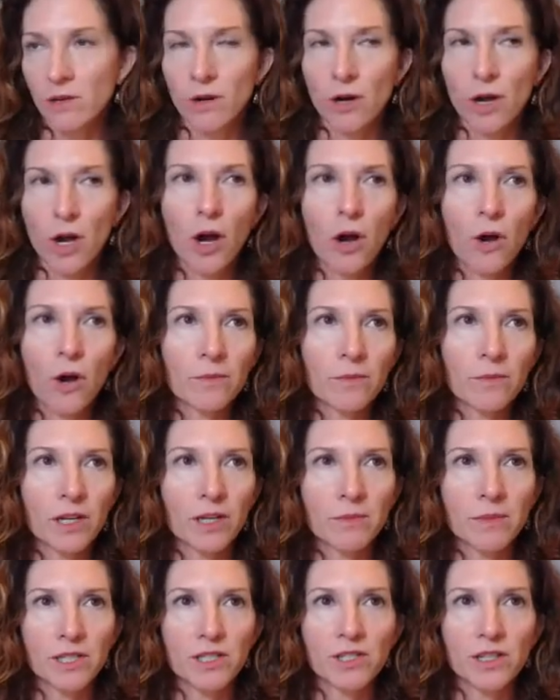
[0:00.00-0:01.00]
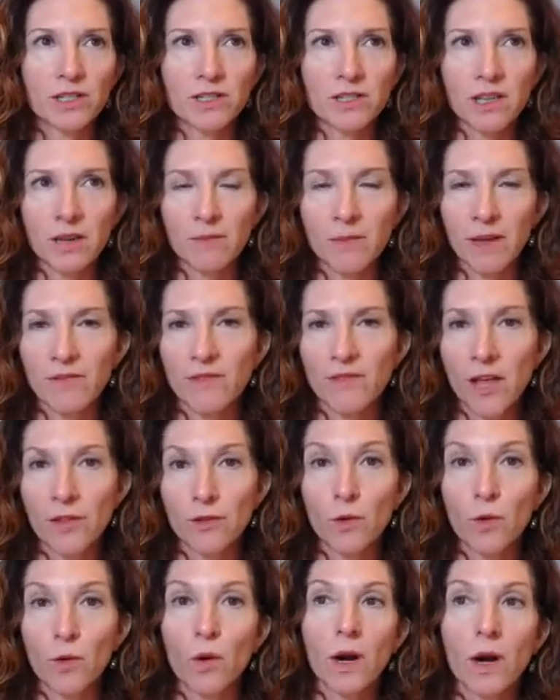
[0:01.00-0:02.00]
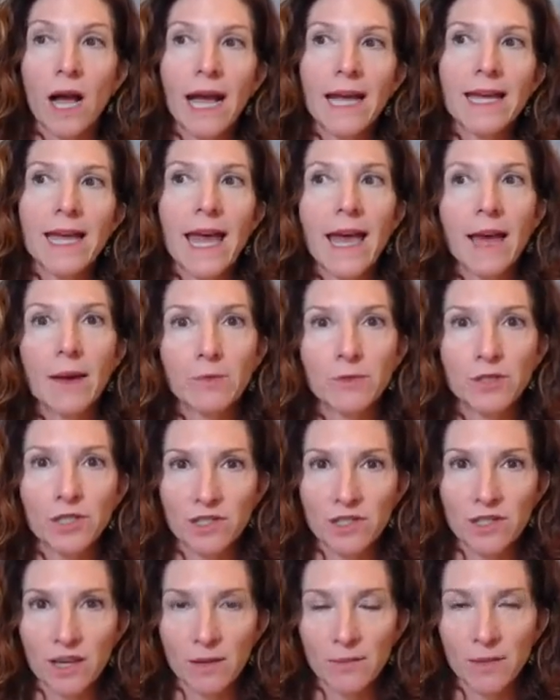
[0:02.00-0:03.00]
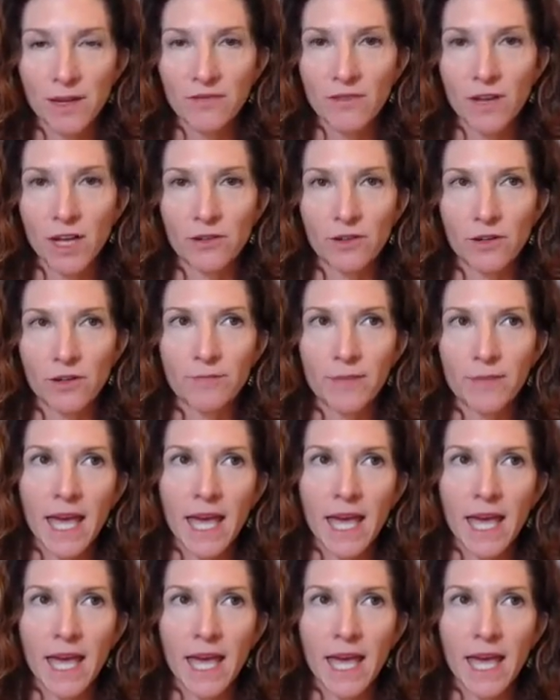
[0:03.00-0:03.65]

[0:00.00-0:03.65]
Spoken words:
Or, oh, I'm going to be just like my father, or I am just like my father.